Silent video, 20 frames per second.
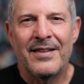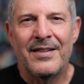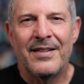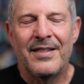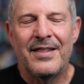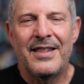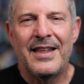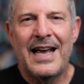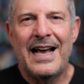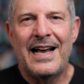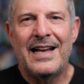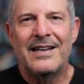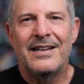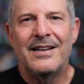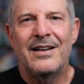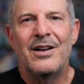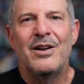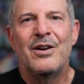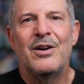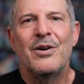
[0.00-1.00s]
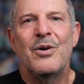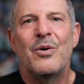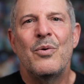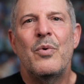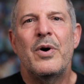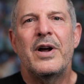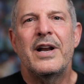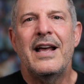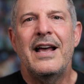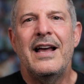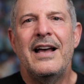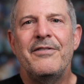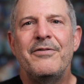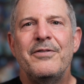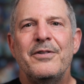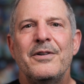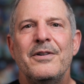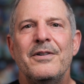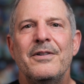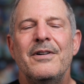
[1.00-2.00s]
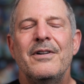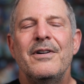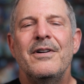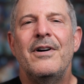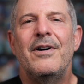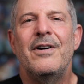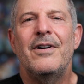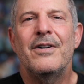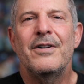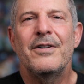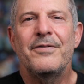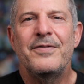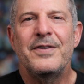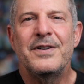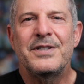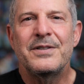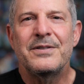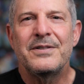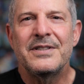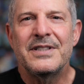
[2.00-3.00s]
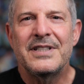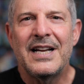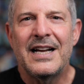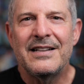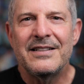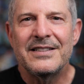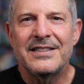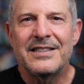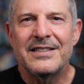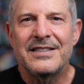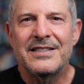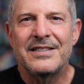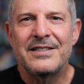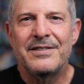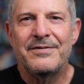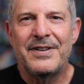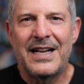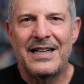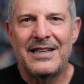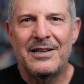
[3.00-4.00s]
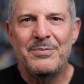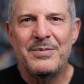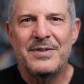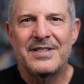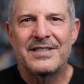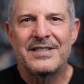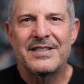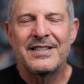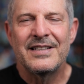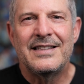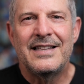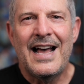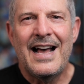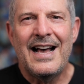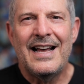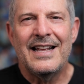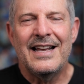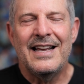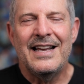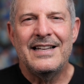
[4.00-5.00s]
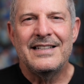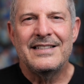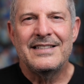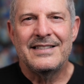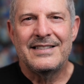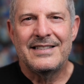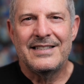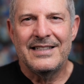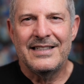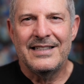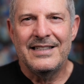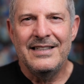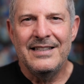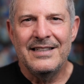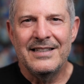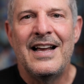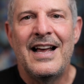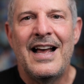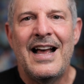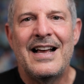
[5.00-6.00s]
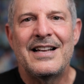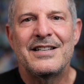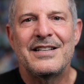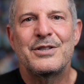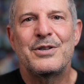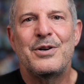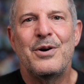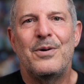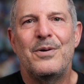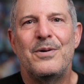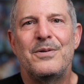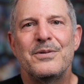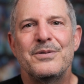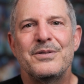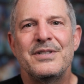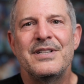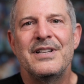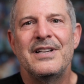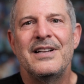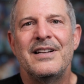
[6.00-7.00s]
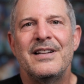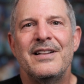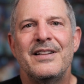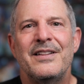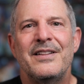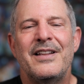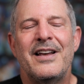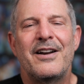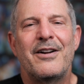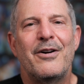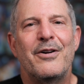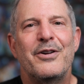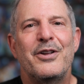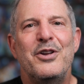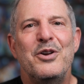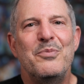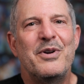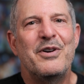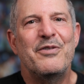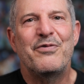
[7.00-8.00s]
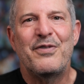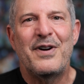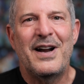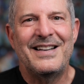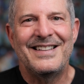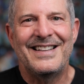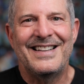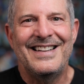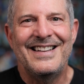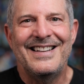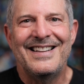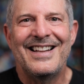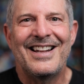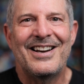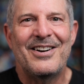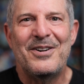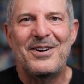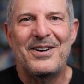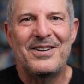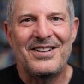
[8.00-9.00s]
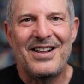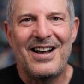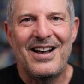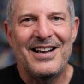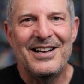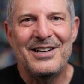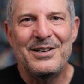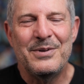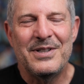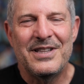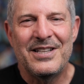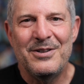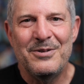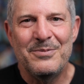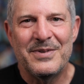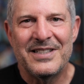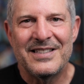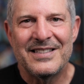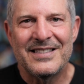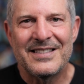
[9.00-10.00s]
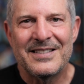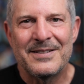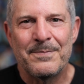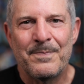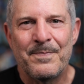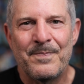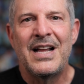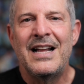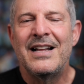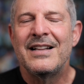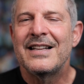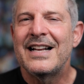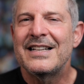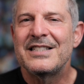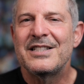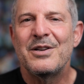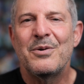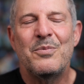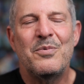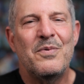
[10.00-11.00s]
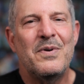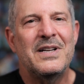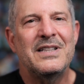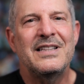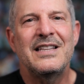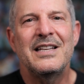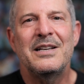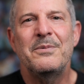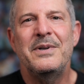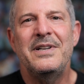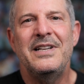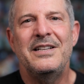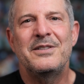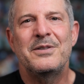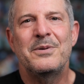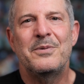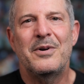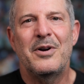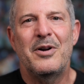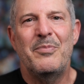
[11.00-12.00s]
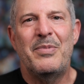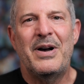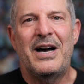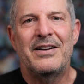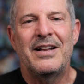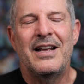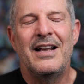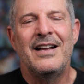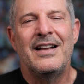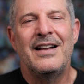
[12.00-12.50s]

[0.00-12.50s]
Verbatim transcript: that whatever artificial intelligence develops, that entity has goals that are human friendly, that are aligned with humans. That's the one thing we need to worry about.